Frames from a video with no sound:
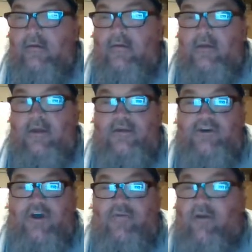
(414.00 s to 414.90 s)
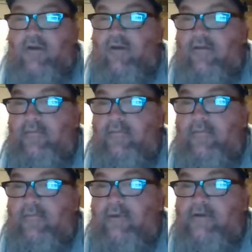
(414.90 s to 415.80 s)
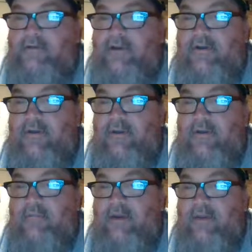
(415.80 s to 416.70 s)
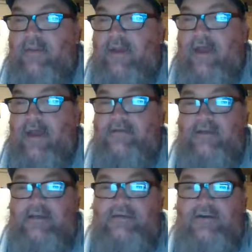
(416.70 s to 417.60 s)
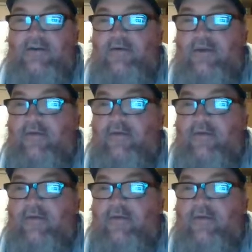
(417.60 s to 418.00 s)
Hey, John Ruck. How's it going? Money Maniacs, how's it going?